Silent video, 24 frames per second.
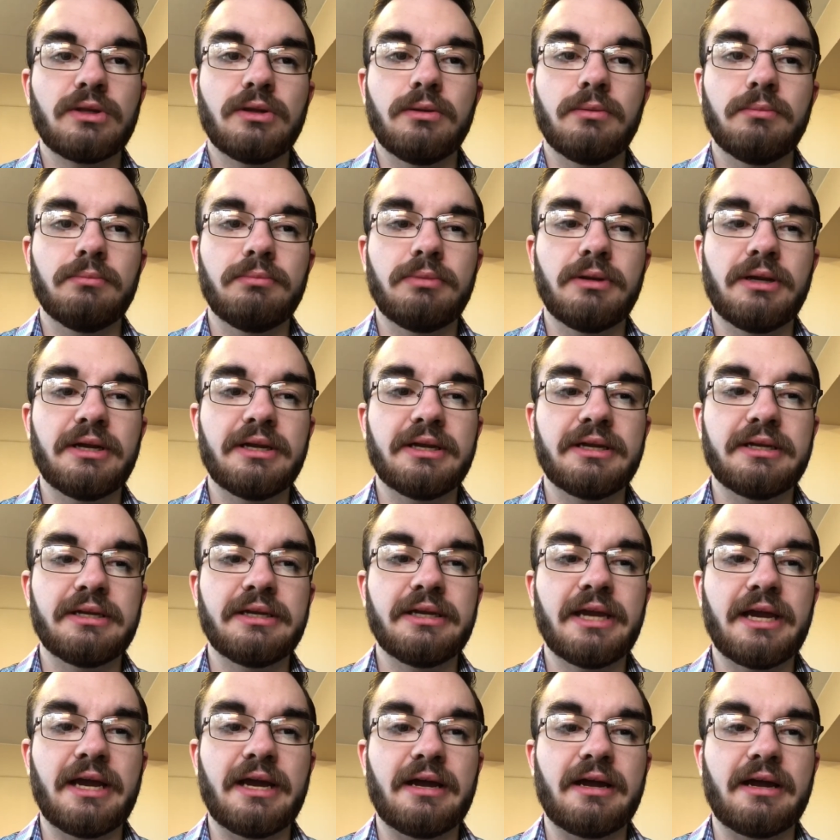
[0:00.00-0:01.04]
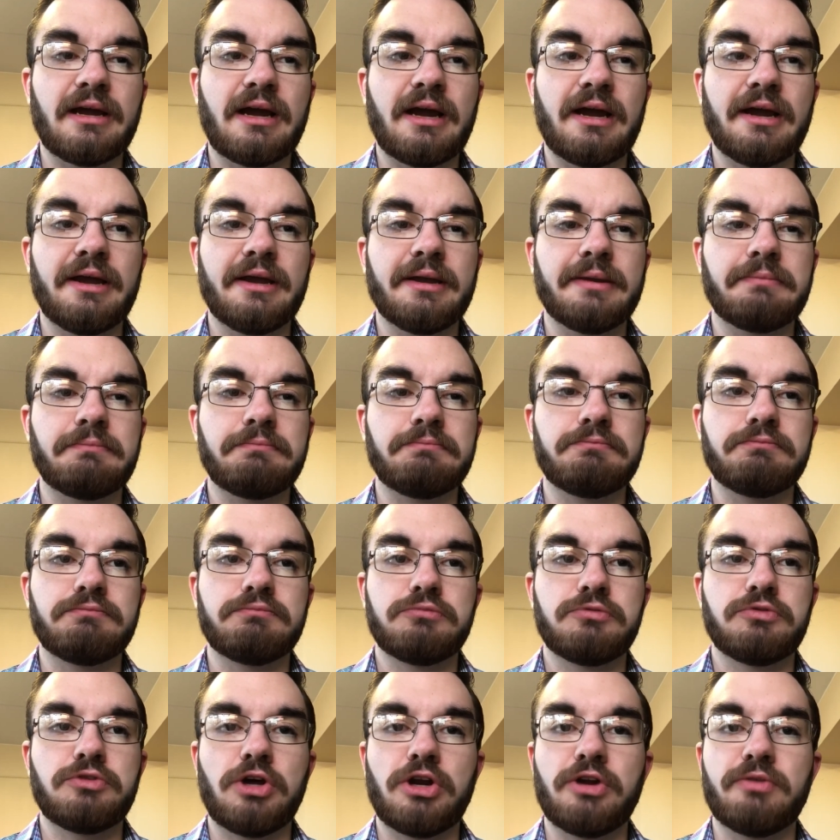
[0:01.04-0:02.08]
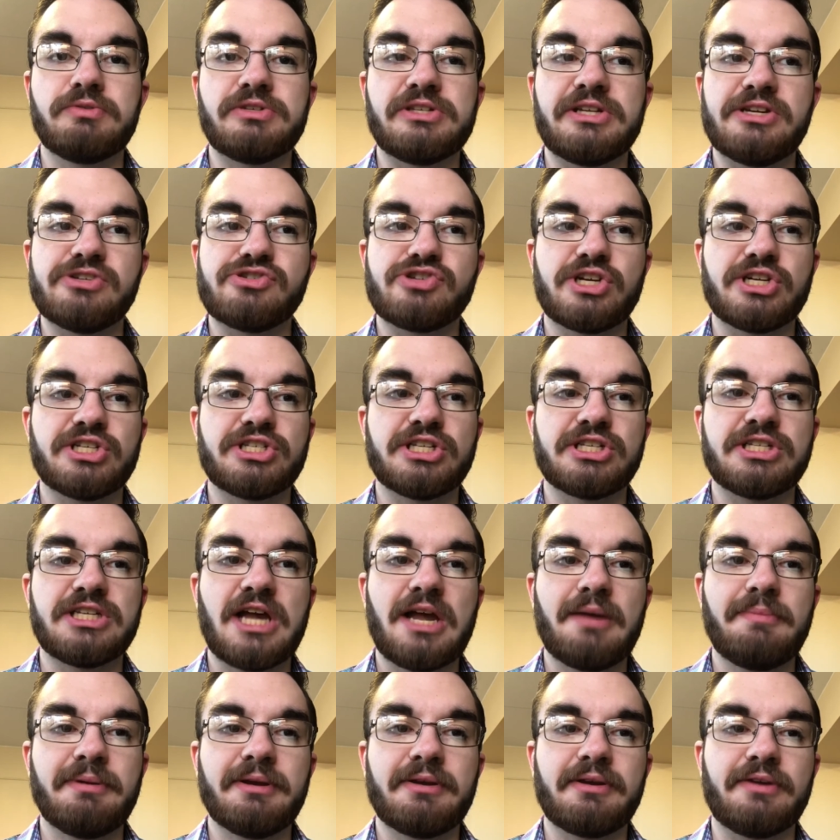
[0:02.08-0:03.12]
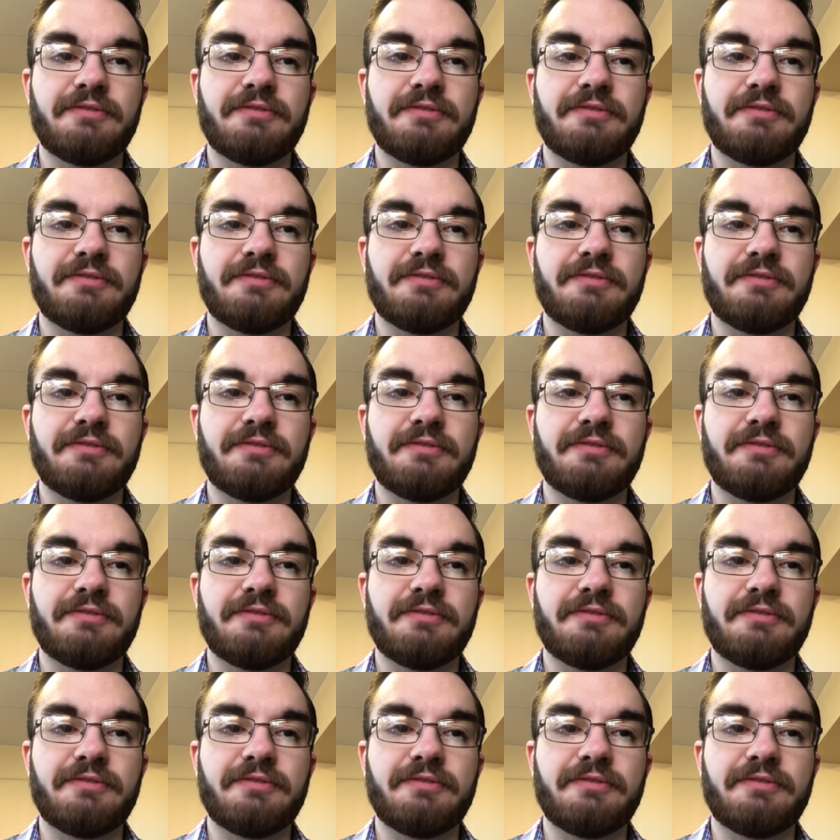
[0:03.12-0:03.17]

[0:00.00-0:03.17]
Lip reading: But yeah, I thought it was an interesting topic.